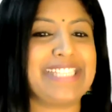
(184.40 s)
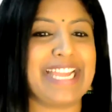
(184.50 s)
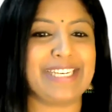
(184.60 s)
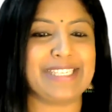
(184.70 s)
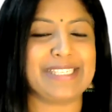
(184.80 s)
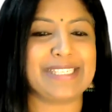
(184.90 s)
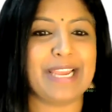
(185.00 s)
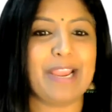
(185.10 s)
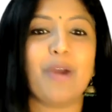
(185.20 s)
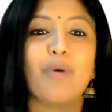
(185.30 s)
sentence,
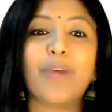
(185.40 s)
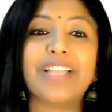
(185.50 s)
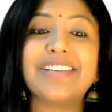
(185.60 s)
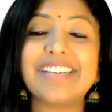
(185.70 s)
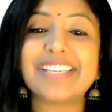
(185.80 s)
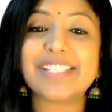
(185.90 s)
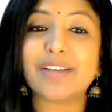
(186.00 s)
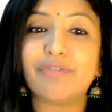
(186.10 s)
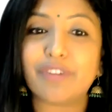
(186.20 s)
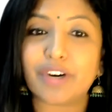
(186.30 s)
whether it is
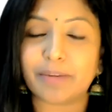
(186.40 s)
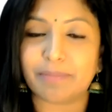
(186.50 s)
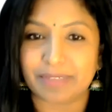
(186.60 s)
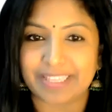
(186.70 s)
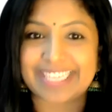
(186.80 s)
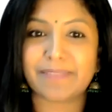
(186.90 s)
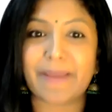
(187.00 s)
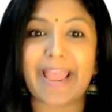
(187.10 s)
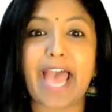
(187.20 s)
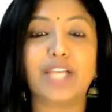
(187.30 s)
a verb, that is
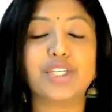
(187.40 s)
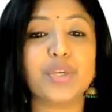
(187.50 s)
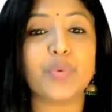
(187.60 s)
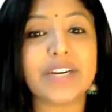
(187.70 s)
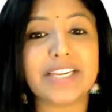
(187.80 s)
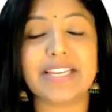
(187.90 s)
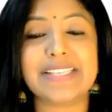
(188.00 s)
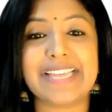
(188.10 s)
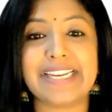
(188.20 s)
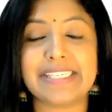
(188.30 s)
my action word in
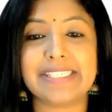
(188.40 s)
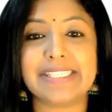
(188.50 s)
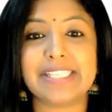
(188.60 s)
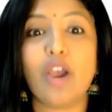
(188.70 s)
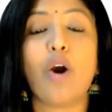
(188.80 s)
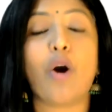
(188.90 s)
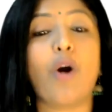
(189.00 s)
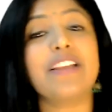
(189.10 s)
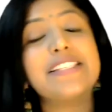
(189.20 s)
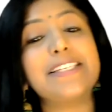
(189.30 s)
a sentence,
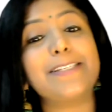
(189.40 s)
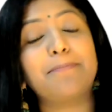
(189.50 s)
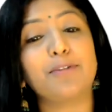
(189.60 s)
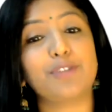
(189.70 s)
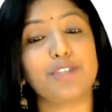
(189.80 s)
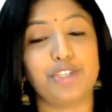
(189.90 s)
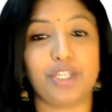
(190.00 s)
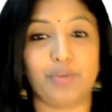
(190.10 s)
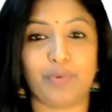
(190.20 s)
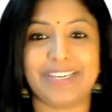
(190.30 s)
or is it a
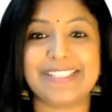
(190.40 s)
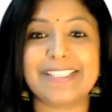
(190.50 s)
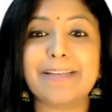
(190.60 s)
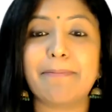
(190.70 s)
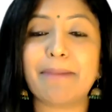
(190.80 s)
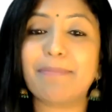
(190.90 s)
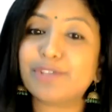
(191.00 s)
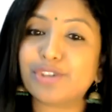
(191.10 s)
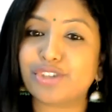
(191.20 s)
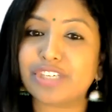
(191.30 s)
positional word, is it a
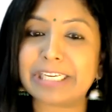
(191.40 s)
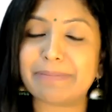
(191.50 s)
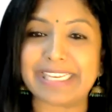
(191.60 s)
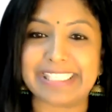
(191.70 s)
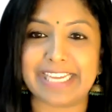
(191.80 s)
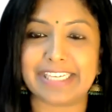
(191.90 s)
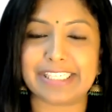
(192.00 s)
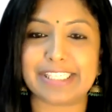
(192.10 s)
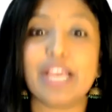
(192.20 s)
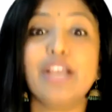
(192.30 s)
preposition in my
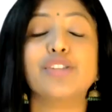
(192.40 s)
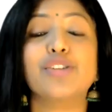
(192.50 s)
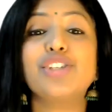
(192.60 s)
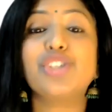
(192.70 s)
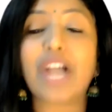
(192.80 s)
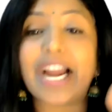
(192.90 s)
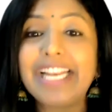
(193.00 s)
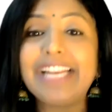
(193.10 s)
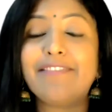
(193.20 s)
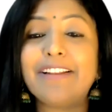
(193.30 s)
sentence. So the
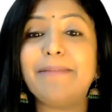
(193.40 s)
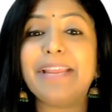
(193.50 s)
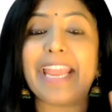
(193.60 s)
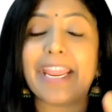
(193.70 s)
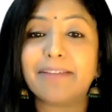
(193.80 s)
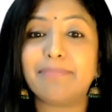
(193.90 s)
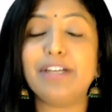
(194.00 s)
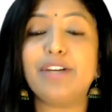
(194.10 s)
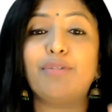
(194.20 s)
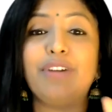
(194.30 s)
child will be
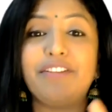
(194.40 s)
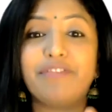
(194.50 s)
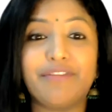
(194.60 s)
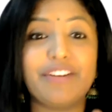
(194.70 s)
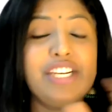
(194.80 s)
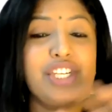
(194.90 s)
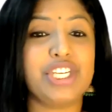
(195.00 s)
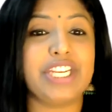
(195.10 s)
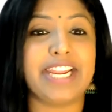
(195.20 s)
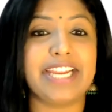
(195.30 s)
able to
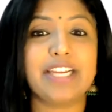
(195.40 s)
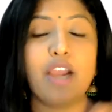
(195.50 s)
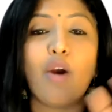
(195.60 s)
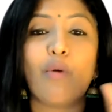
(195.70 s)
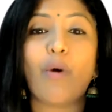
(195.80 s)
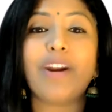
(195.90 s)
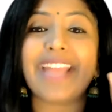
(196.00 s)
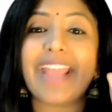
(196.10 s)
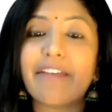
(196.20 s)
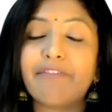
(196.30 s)
differentiate
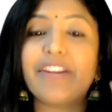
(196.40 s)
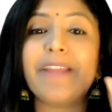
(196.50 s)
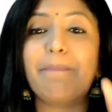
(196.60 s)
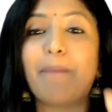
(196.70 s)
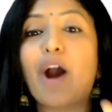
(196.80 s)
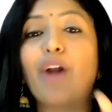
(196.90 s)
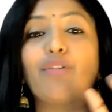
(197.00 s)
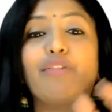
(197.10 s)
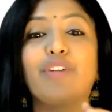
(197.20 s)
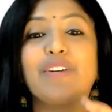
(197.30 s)
what every part
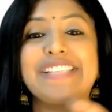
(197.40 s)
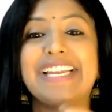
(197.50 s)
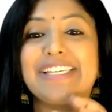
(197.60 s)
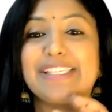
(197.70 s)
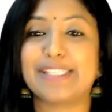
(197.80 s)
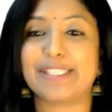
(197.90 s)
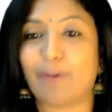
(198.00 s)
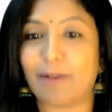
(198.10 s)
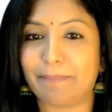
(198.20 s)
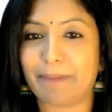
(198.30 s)
of your sentence is
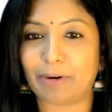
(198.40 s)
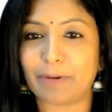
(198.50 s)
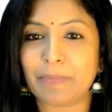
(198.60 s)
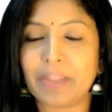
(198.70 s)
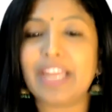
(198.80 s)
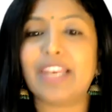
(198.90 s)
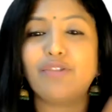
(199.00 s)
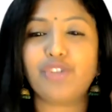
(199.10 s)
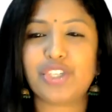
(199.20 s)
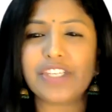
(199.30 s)
all about.
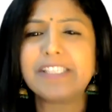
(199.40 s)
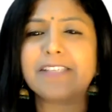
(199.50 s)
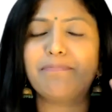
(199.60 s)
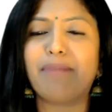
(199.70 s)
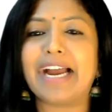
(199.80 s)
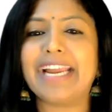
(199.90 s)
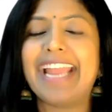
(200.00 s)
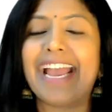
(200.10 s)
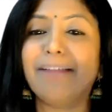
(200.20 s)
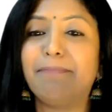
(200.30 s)
Now, just by
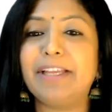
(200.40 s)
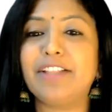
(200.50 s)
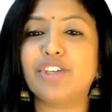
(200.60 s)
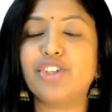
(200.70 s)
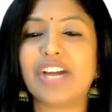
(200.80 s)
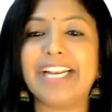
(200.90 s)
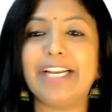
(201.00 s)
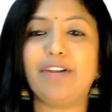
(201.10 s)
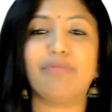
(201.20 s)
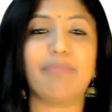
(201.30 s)
helping the
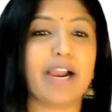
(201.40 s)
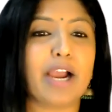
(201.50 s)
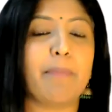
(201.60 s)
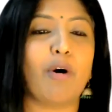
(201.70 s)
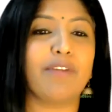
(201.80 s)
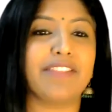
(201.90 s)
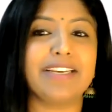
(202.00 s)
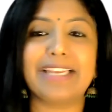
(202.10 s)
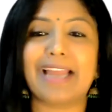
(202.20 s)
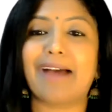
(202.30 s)
child to mug up on
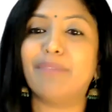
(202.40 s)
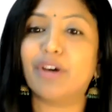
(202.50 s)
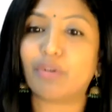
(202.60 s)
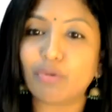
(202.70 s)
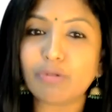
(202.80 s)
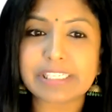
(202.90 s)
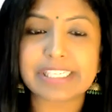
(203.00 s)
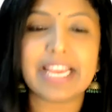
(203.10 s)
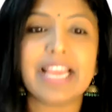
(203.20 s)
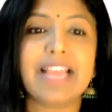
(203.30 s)
the grammar
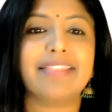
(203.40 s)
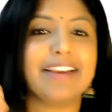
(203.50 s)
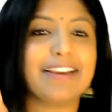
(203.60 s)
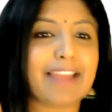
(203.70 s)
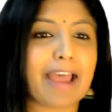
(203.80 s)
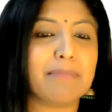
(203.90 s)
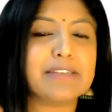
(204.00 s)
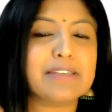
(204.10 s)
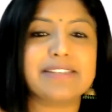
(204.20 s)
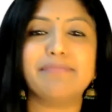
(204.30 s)
rules, the
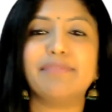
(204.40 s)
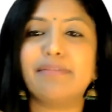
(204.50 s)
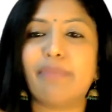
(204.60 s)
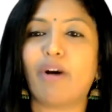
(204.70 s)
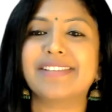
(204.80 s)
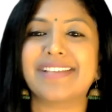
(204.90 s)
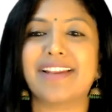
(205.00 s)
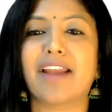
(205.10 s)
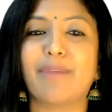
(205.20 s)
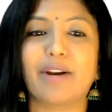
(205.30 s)
grammar symbol box
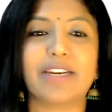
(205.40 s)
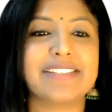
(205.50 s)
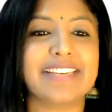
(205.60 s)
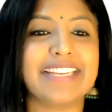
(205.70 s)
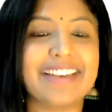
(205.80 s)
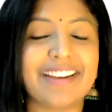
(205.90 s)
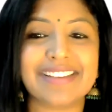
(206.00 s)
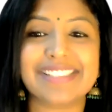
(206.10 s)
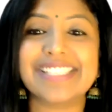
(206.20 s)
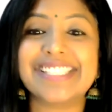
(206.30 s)
in our Montessori
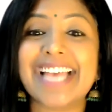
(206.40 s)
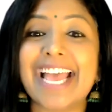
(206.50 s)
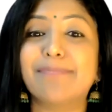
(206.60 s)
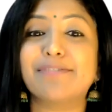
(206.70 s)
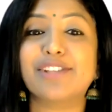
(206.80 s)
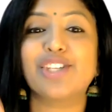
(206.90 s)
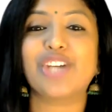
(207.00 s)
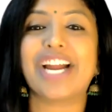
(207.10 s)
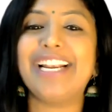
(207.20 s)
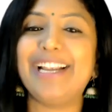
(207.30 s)
classes helps the
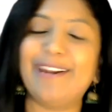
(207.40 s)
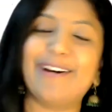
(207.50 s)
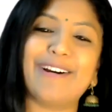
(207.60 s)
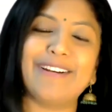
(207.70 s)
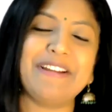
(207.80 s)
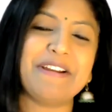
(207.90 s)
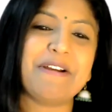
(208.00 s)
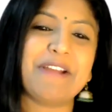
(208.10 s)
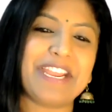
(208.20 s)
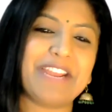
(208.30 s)
child learn
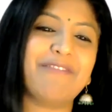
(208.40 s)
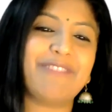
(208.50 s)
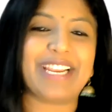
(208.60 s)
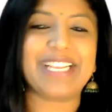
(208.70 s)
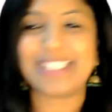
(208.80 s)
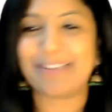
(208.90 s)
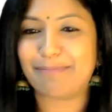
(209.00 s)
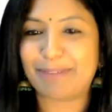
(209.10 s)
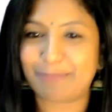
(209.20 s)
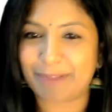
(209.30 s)
in a very
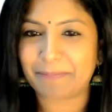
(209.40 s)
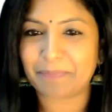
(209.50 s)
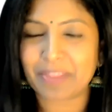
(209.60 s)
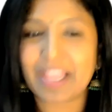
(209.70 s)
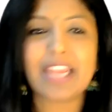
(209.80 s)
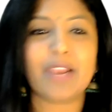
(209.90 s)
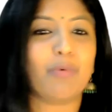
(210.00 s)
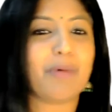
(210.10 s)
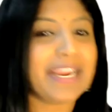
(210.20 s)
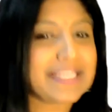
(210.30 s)
simple way. Now,
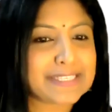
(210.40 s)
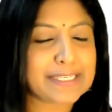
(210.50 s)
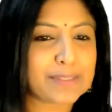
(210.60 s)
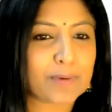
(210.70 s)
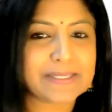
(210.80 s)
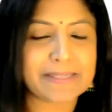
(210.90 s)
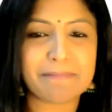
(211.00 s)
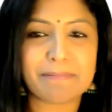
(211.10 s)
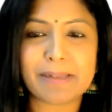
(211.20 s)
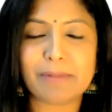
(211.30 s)
why is it so
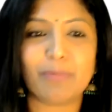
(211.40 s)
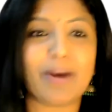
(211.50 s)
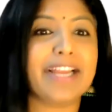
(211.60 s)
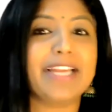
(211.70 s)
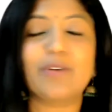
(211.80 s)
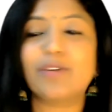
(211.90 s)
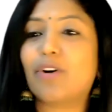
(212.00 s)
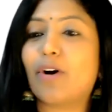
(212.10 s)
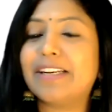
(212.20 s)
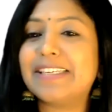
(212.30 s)
simple? Why I
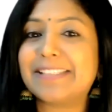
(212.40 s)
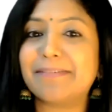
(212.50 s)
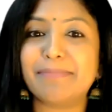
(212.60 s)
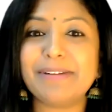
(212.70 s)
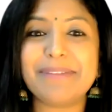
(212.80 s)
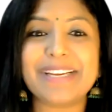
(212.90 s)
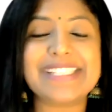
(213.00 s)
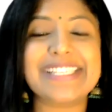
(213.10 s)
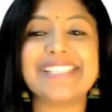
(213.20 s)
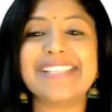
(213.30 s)
could call it simple?
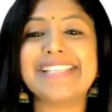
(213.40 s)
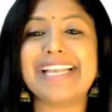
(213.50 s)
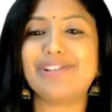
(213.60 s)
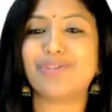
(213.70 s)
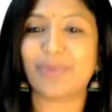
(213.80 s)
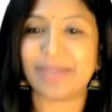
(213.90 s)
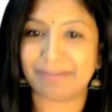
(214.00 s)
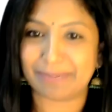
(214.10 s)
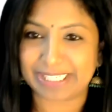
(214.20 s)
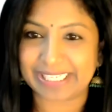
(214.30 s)
Because it's a
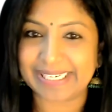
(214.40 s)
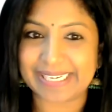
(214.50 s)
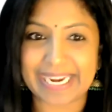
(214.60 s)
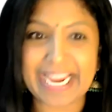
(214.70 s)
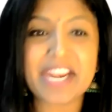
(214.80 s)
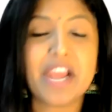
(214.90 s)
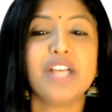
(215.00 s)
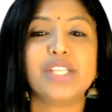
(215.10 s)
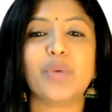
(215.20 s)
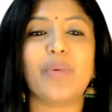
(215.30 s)
sensorial material, right?
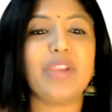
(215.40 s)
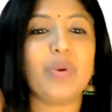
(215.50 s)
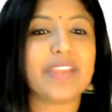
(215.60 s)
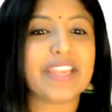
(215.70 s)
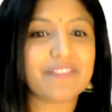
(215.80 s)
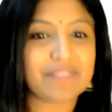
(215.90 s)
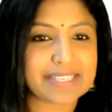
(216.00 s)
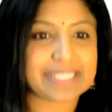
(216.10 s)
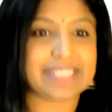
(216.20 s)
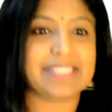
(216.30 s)
So when you give
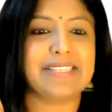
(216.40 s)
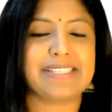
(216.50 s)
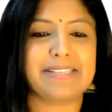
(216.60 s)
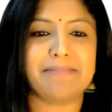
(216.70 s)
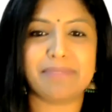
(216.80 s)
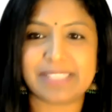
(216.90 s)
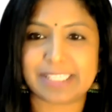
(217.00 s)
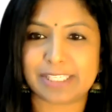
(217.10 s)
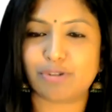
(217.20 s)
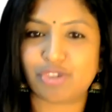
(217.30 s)
this
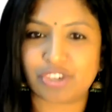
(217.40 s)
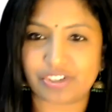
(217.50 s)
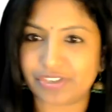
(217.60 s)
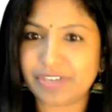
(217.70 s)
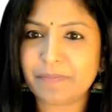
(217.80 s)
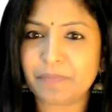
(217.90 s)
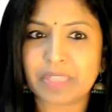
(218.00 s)
symbols to children,